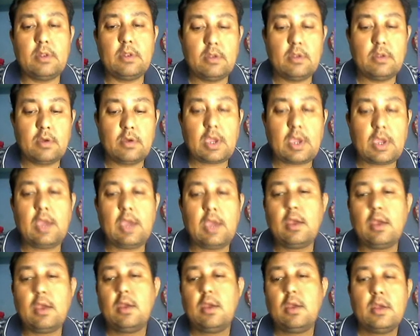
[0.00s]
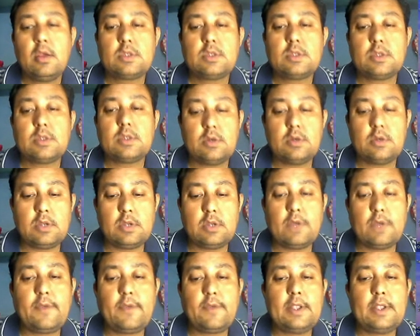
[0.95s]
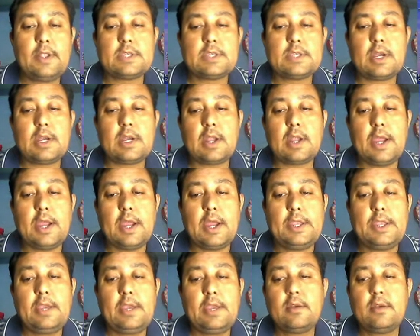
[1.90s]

Okay, so now fields are id,